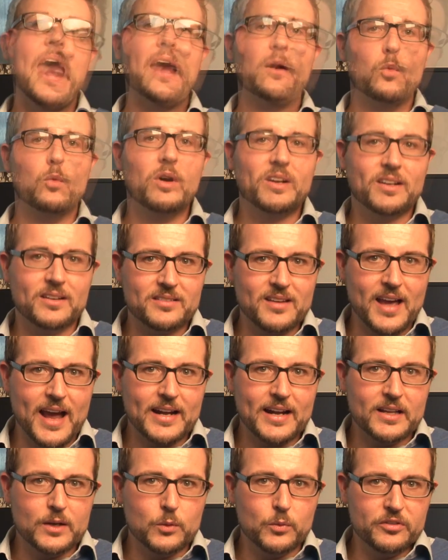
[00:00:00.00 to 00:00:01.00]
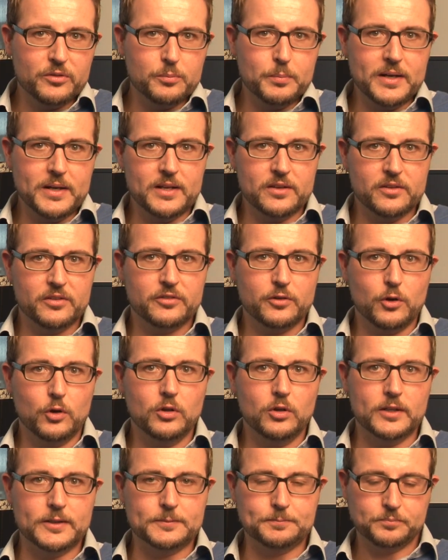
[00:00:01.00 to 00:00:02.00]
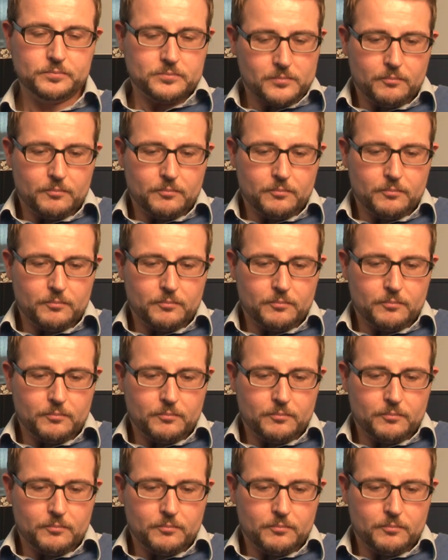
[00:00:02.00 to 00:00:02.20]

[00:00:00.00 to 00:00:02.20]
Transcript: and what exactly was being stolen.